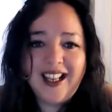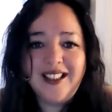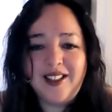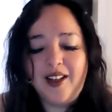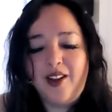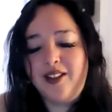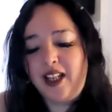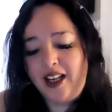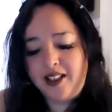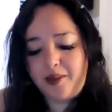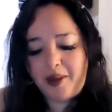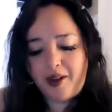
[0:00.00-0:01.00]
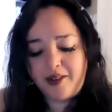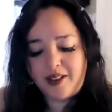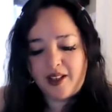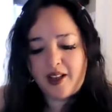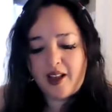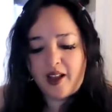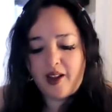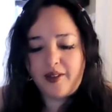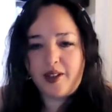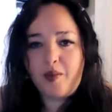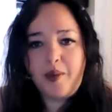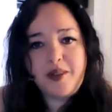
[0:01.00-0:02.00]
So now tell us about
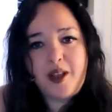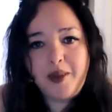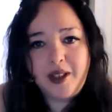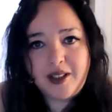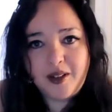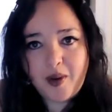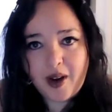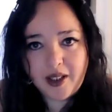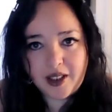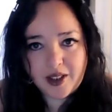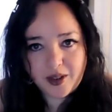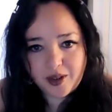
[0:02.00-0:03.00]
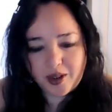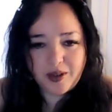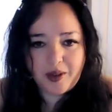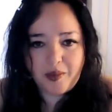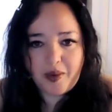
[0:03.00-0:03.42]
the Web Summit. Why did you choose the